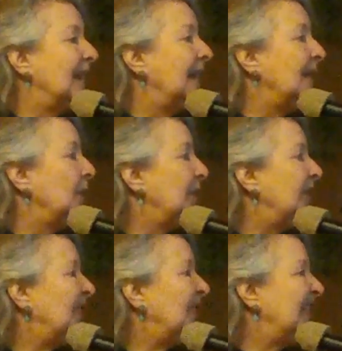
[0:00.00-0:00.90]
and that
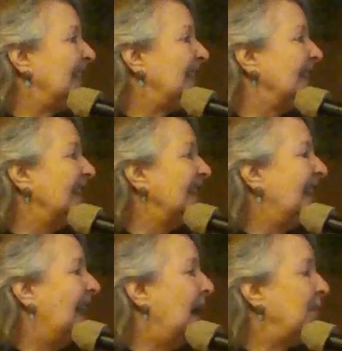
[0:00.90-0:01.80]
we're still
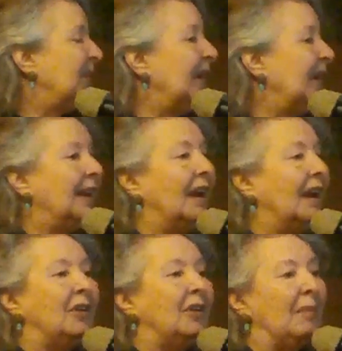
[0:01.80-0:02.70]
operating
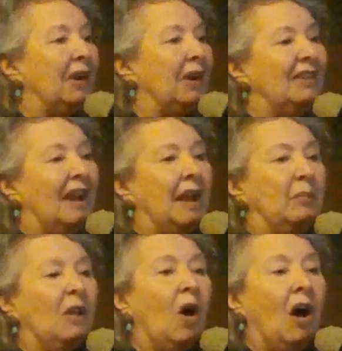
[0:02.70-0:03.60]
under
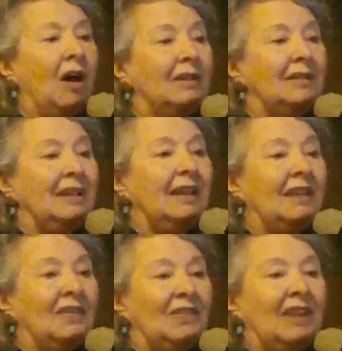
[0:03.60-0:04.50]
maritime law
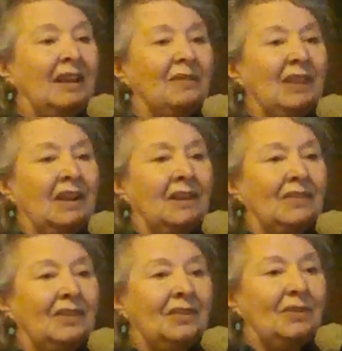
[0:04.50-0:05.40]
instead of the
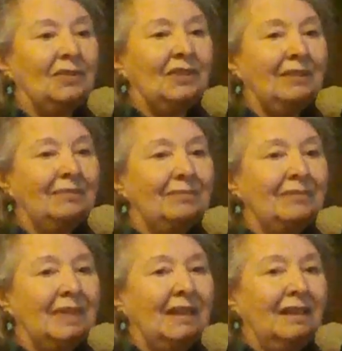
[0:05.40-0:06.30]
Constitution.
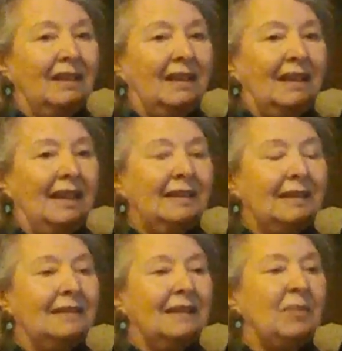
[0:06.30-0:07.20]
And
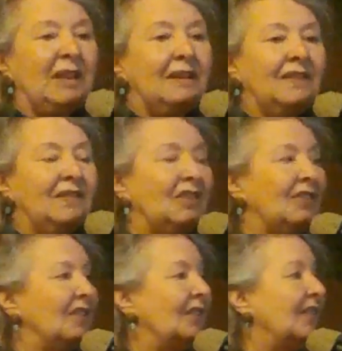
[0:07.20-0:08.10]
that some of the
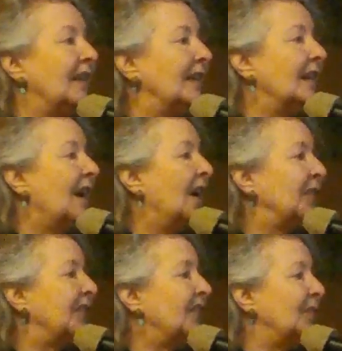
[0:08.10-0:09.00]
decisions that the
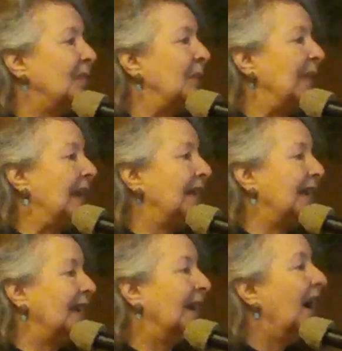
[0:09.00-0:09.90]
Congress has been
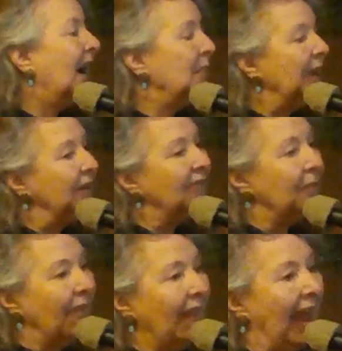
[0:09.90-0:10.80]
making are made
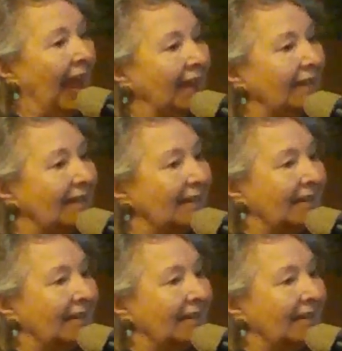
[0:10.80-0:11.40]
from that.